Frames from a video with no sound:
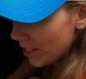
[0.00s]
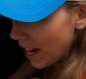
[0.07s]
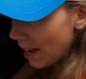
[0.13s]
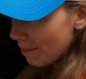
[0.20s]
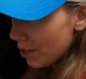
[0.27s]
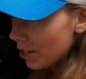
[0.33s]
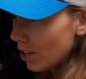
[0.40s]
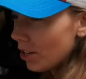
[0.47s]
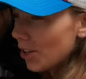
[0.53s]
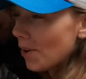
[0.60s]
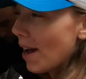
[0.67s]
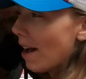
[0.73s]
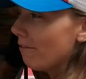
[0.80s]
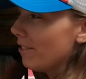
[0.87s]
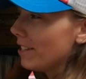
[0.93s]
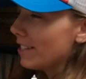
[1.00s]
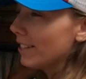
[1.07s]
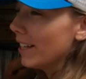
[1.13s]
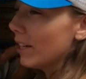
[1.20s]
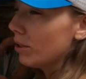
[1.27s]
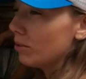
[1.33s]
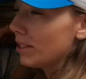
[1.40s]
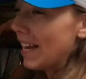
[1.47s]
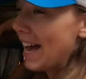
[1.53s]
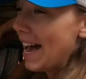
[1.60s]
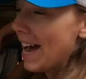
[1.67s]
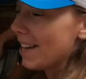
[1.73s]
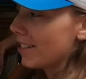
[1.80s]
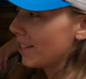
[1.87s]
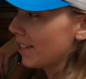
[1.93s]
time you know you have these little
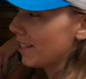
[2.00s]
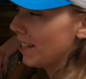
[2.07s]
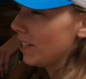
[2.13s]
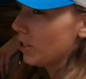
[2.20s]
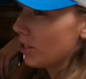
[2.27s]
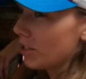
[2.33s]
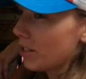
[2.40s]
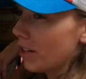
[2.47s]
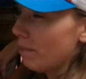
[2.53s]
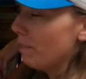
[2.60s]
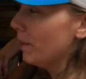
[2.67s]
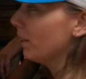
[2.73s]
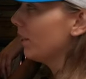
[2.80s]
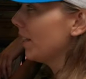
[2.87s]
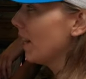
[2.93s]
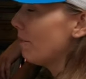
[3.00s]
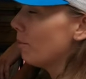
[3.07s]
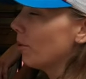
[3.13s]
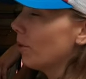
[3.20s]
tasks that just start building up,